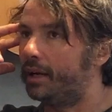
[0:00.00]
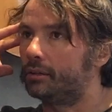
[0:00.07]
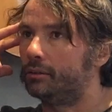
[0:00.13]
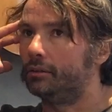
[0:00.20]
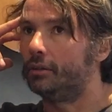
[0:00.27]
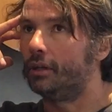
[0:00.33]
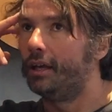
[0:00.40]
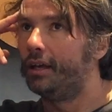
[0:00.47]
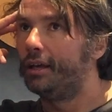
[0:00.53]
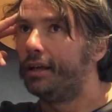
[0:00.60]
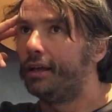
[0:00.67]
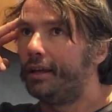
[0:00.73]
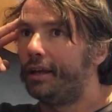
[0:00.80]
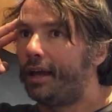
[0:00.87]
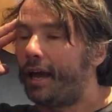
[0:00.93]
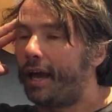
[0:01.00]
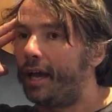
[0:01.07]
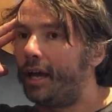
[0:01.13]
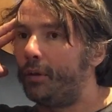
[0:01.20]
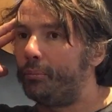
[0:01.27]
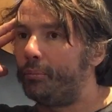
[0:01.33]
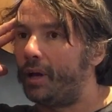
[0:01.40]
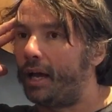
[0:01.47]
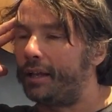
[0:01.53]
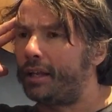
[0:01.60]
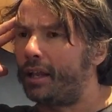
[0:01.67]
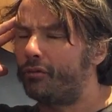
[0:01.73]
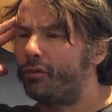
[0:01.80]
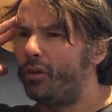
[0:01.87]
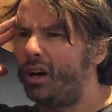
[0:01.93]
record. And
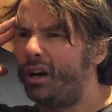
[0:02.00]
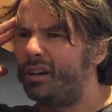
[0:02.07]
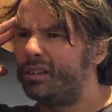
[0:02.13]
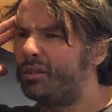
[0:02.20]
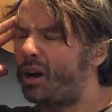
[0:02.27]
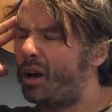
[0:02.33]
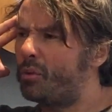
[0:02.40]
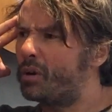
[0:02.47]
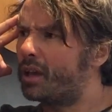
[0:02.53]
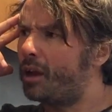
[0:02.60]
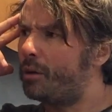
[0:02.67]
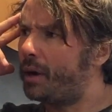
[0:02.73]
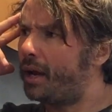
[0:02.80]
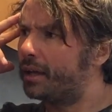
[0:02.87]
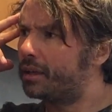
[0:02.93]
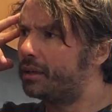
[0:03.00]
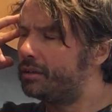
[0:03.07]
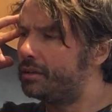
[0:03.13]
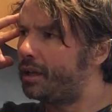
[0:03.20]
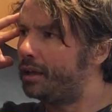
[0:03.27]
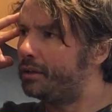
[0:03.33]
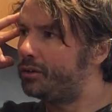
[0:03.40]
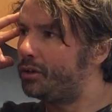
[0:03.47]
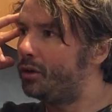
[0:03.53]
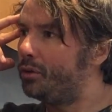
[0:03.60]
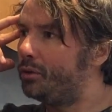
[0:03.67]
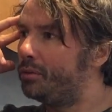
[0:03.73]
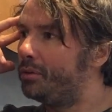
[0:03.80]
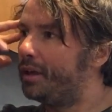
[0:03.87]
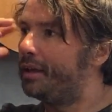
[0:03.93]
I thought, I want to go back and
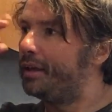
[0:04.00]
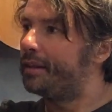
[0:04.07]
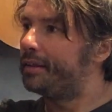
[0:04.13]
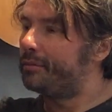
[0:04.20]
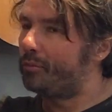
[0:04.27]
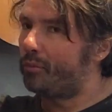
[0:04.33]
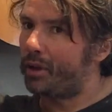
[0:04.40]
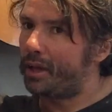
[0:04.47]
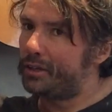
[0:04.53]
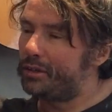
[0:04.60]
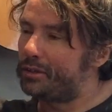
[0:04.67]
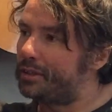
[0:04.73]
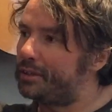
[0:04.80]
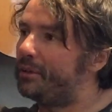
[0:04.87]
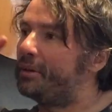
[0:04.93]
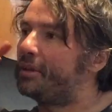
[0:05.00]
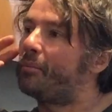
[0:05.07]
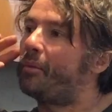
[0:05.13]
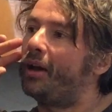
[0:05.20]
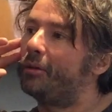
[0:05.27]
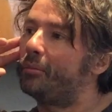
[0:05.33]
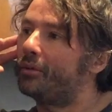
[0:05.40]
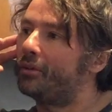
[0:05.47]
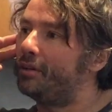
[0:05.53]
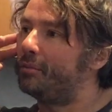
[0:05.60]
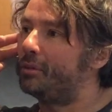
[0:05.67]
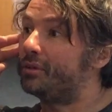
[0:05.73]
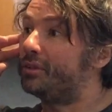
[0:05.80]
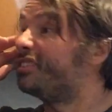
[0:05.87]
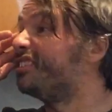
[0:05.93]
do what I used to do in the Pineapple Thief,
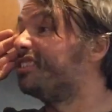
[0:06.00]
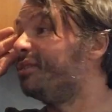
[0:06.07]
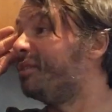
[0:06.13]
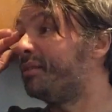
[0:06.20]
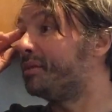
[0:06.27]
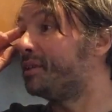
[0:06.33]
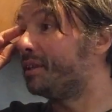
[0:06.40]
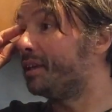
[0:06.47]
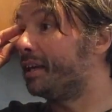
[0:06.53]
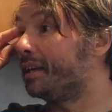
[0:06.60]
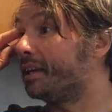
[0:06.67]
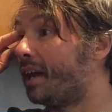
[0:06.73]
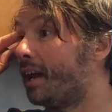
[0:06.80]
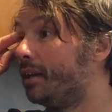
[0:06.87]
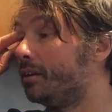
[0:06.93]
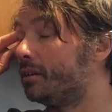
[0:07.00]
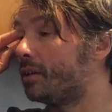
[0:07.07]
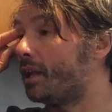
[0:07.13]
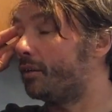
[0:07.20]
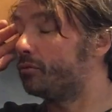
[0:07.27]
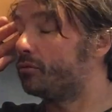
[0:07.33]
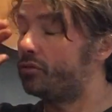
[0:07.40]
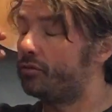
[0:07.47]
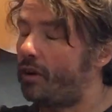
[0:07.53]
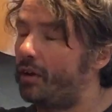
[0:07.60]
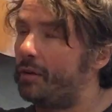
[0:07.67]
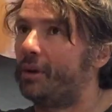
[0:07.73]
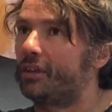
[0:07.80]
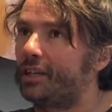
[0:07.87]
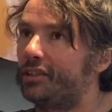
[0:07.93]
which is just do everything. And that's
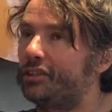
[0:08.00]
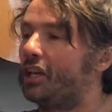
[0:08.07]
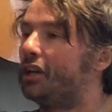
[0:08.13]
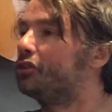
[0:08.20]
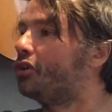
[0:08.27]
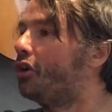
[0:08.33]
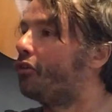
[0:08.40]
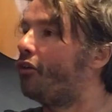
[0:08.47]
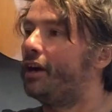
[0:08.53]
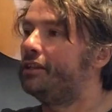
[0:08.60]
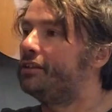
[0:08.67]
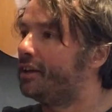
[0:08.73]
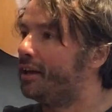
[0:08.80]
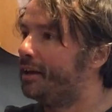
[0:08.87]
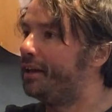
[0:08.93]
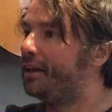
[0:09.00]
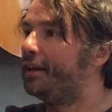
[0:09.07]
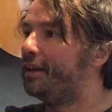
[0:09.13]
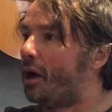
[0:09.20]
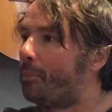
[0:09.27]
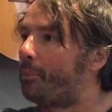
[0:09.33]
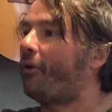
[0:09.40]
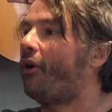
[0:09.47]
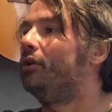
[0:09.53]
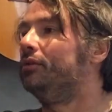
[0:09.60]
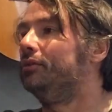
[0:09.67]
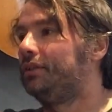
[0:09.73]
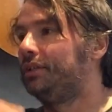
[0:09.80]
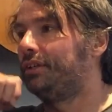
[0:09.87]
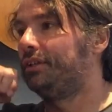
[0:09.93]
very much that singer-songwriter approach.